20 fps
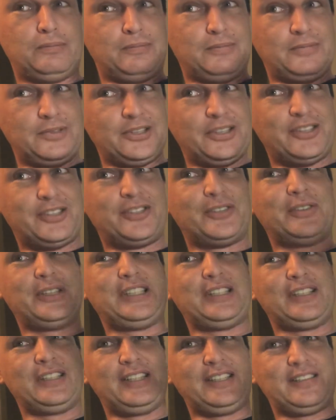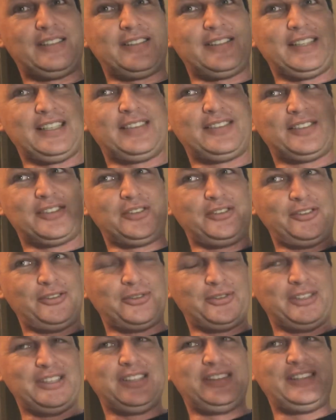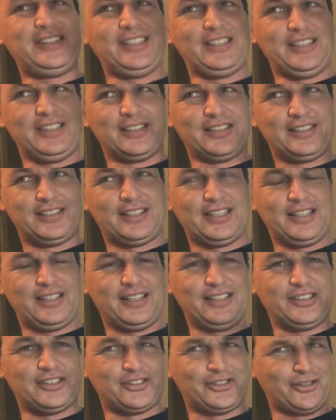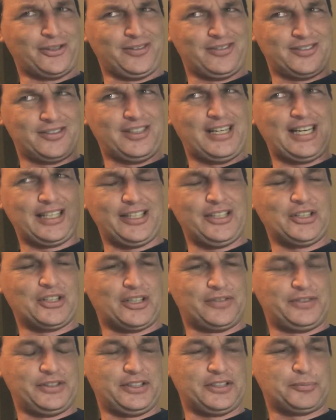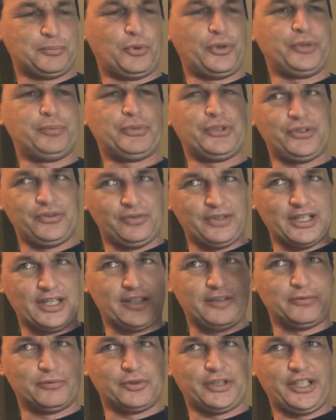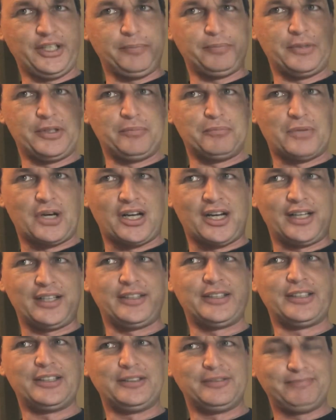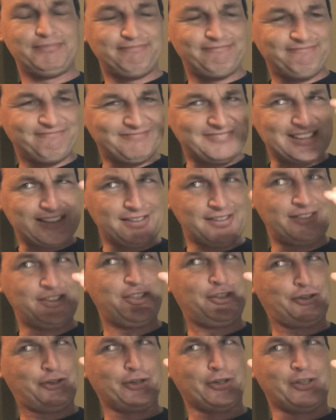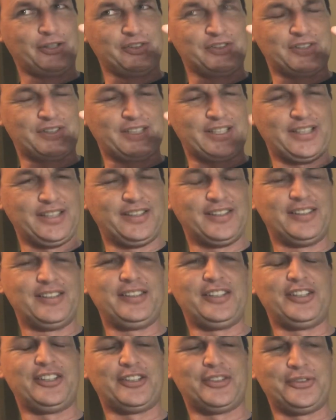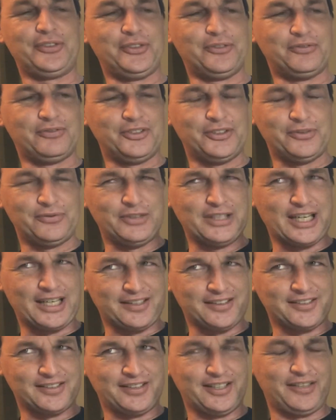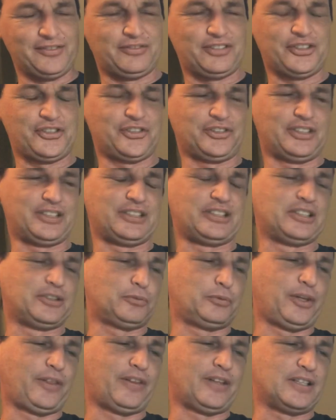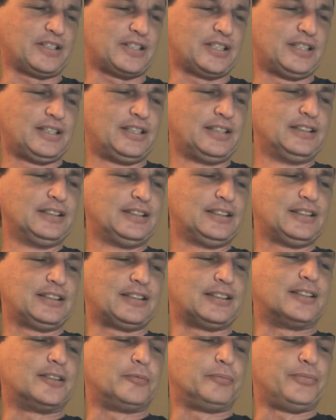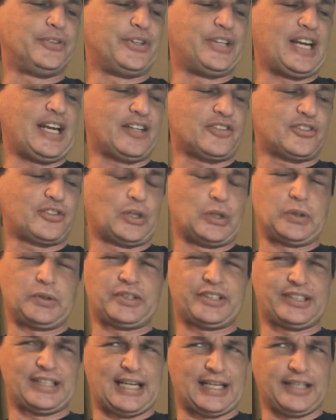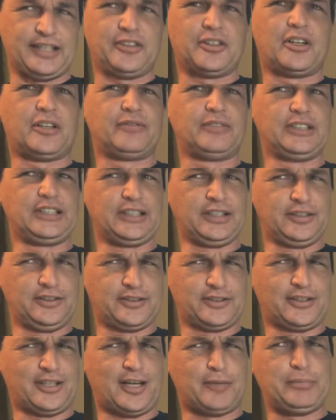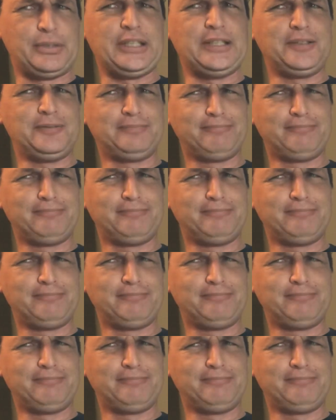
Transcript: you know, it's a little easy, I think, to start slacking off at this point, but you've got to keep in mind, this is an endurance thing. You know, you've got to stay vigilant with it. You can't start slacking off and getting sloppy.